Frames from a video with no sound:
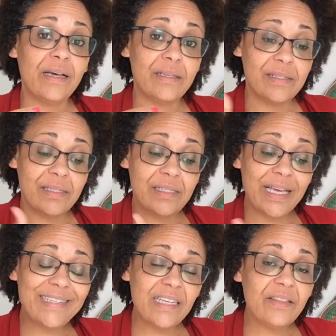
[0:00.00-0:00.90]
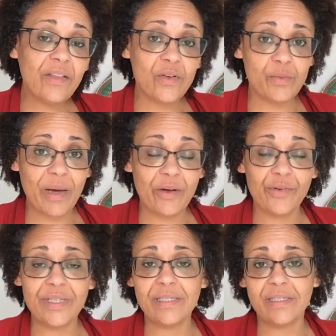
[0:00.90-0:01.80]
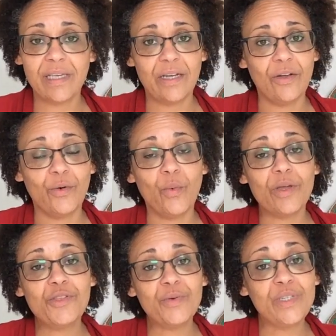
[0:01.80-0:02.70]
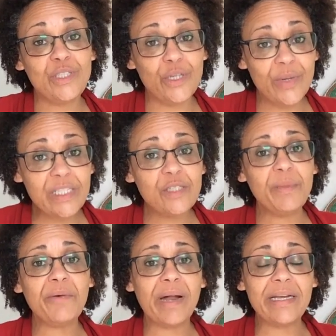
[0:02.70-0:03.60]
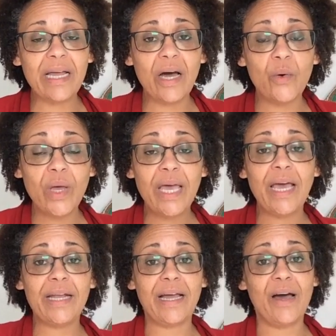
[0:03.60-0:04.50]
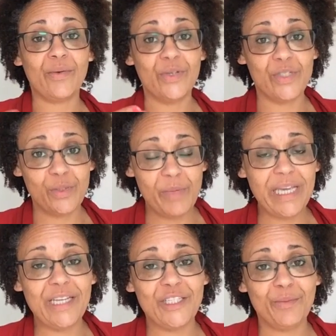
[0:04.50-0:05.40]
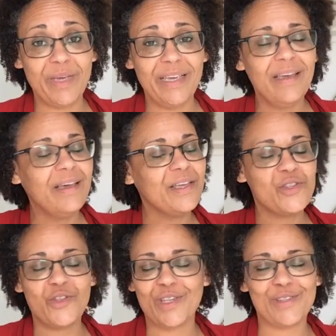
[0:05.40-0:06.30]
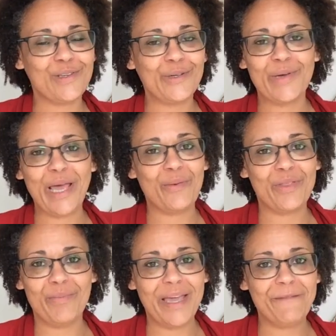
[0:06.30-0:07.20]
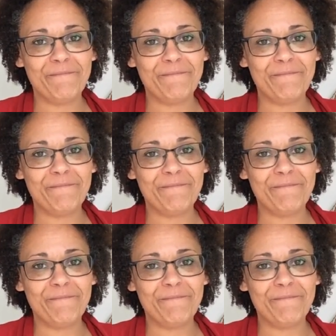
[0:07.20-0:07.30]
setting those boundaries and saying, look, what you are doing to me right now and how you're speaking to me is just not okay with me.